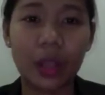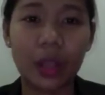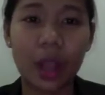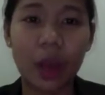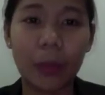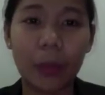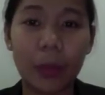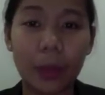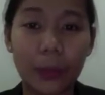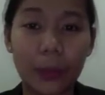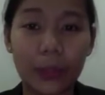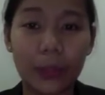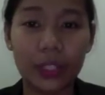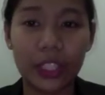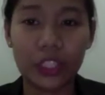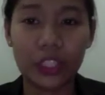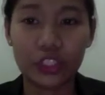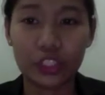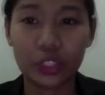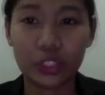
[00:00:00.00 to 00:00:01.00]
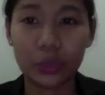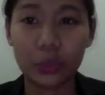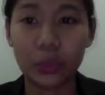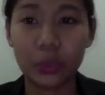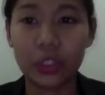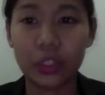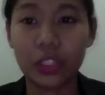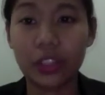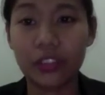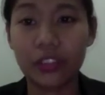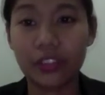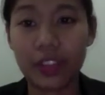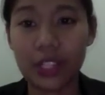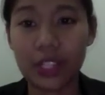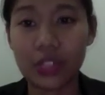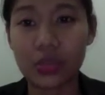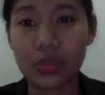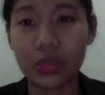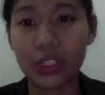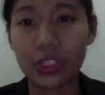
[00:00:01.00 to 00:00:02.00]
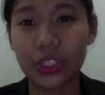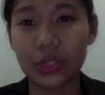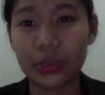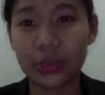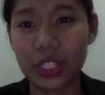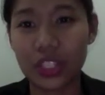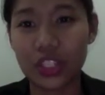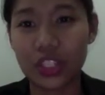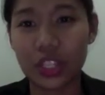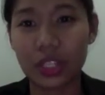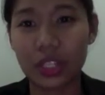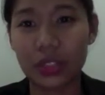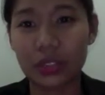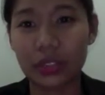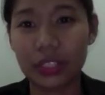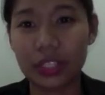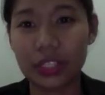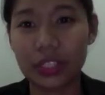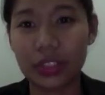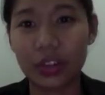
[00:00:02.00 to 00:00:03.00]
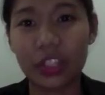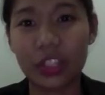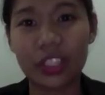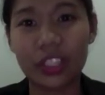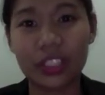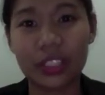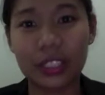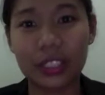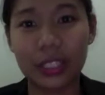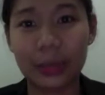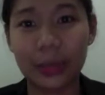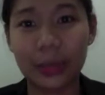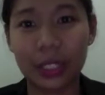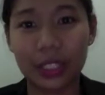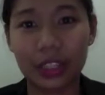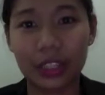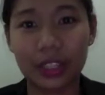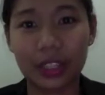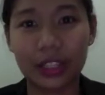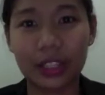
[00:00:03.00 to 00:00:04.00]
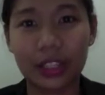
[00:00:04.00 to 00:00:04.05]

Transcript: Population would eventually reach a resource limit,